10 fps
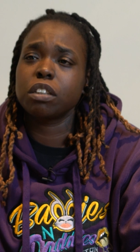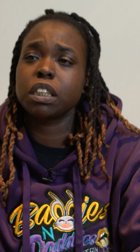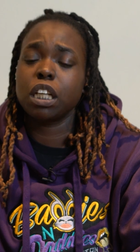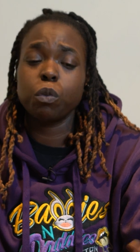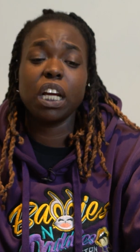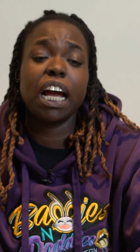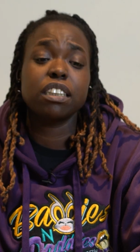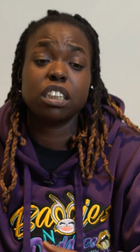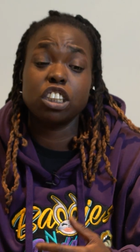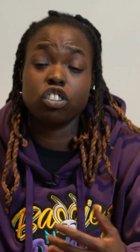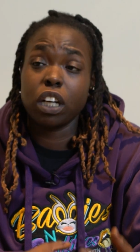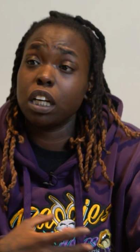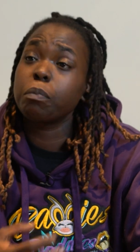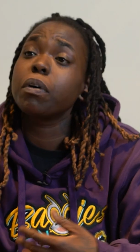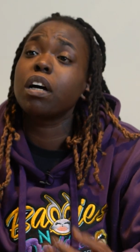know what I'm saying? Mm-hmm. We actually
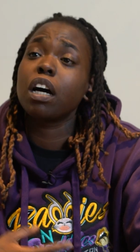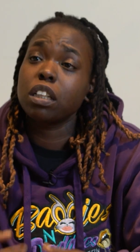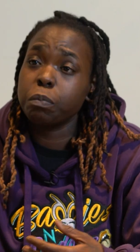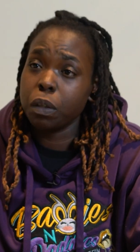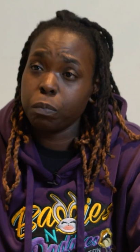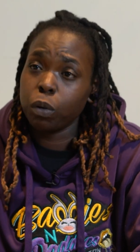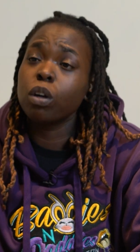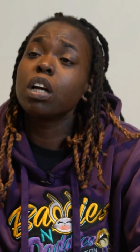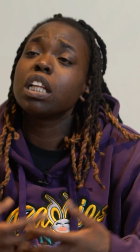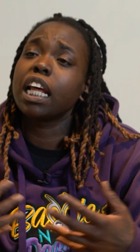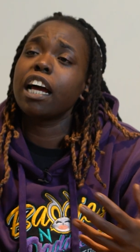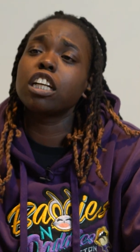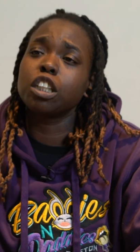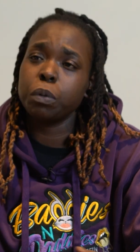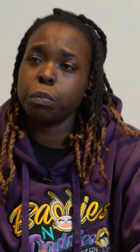trying to put other people,
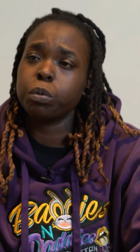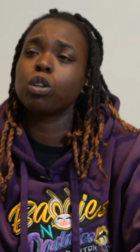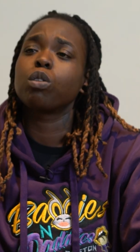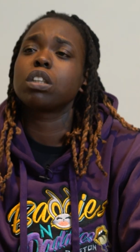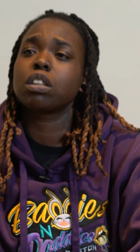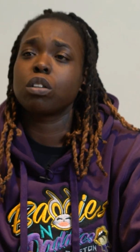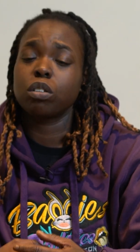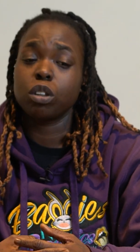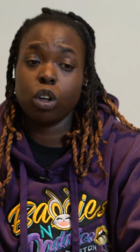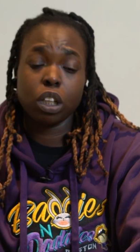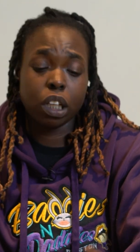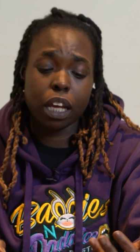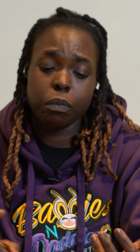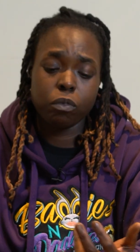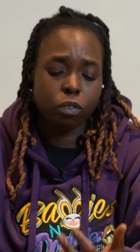other people know what's going on. Mm-hmm.
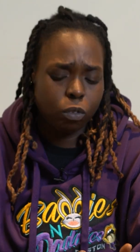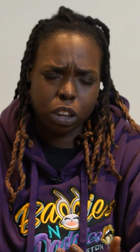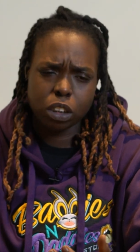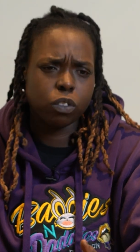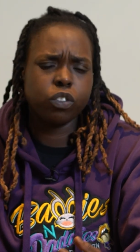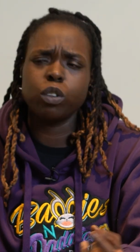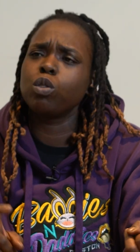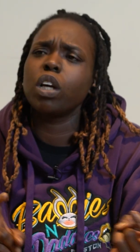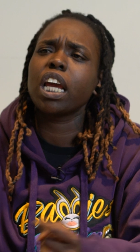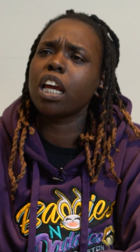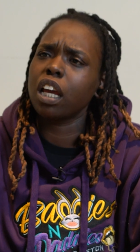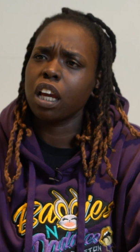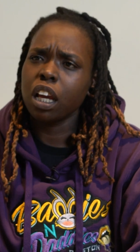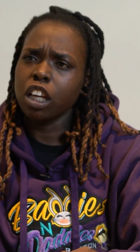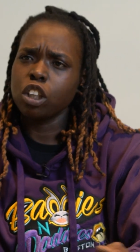Like, which if you do
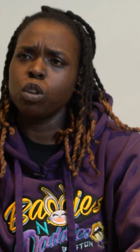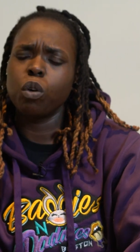here, you